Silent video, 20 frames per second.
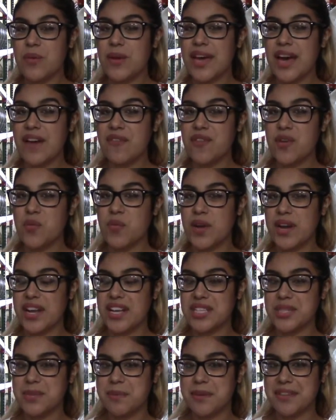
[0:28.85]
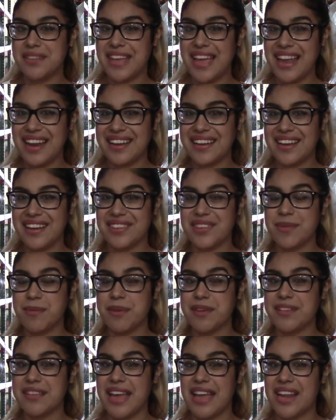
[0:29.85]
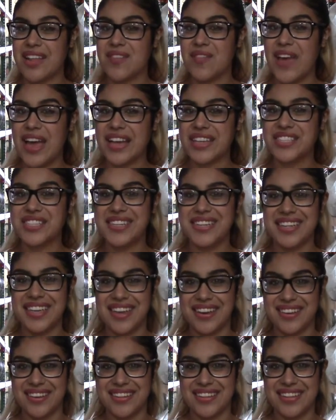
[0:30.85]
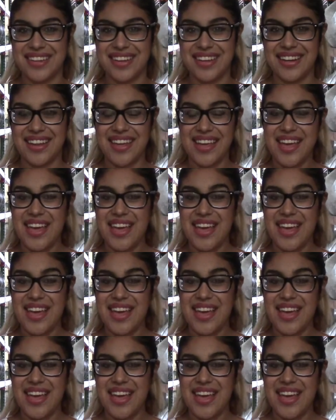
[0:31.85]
we offer 100% customer satisfaction guarantee,